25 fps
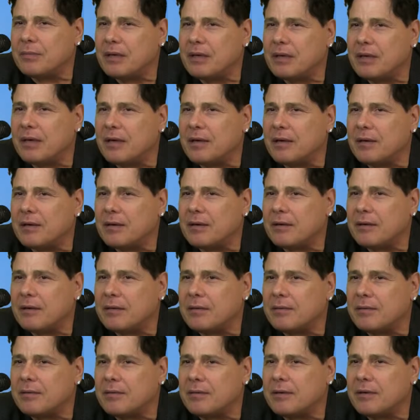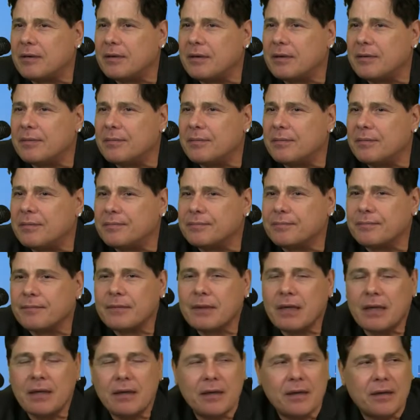uh,
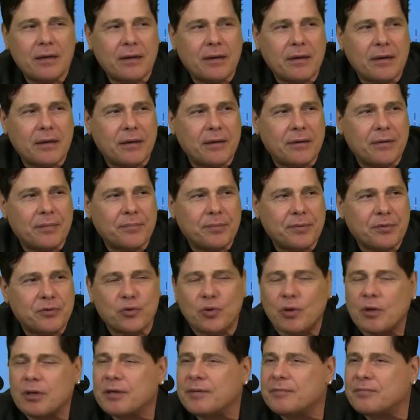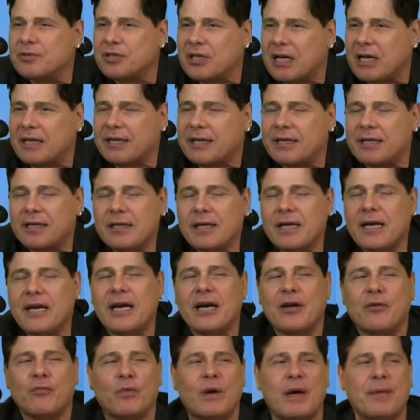uh, uh petroleum jelly,
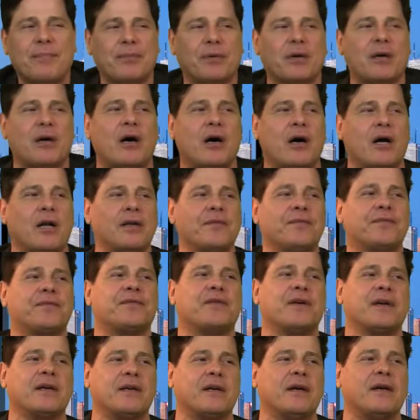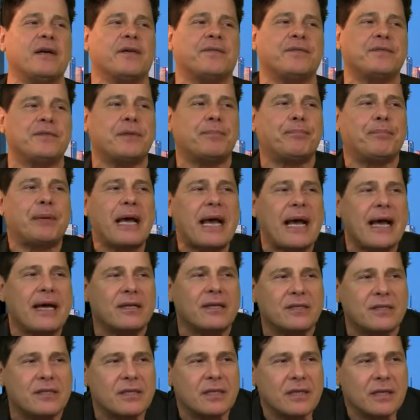and wipe it all in front of the
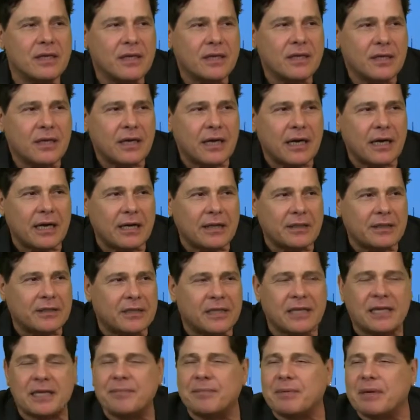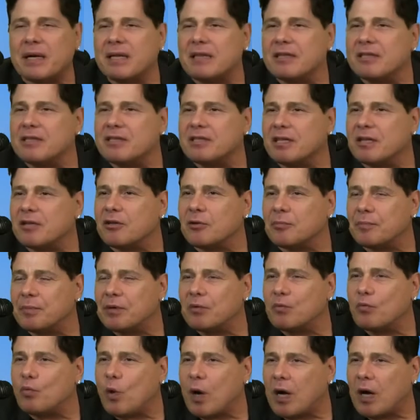pads uh, to keep it at least a little
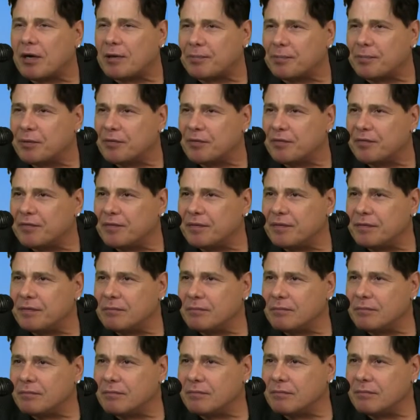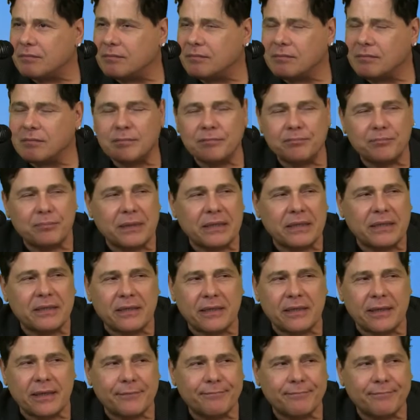bit waterproof.
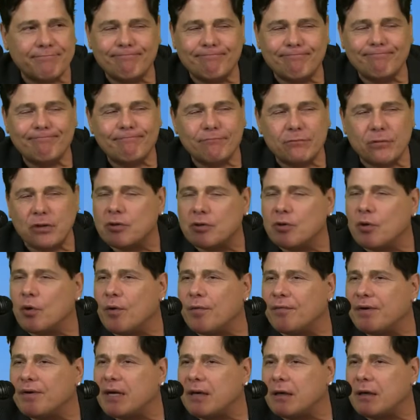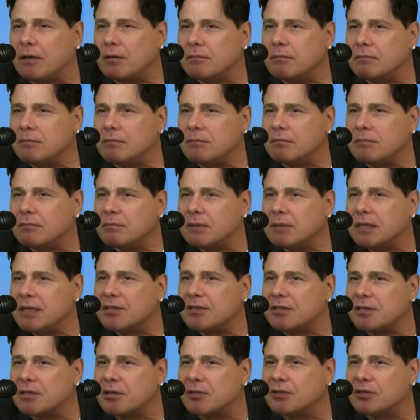But uh, to no avail, they
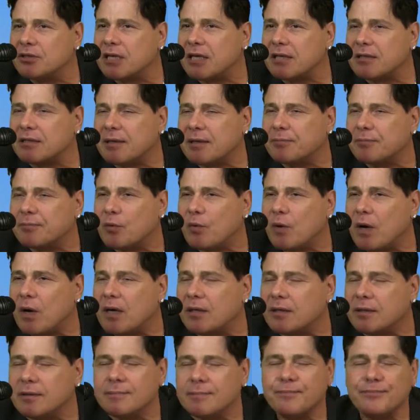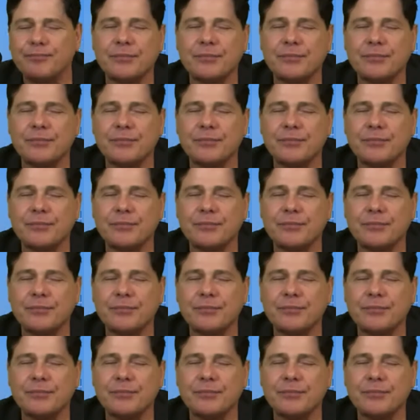still sucked up the water.